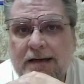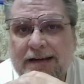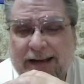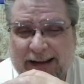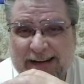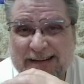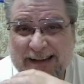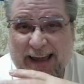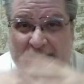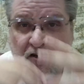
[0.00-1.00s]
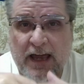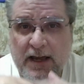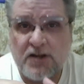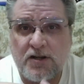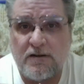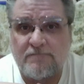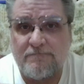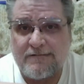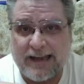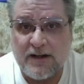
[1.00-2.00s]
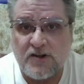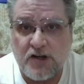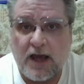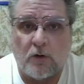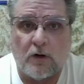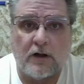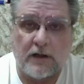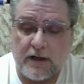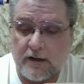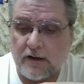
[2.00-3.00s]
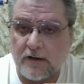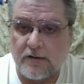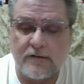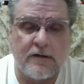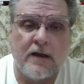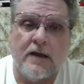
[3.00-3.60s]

and education in general, is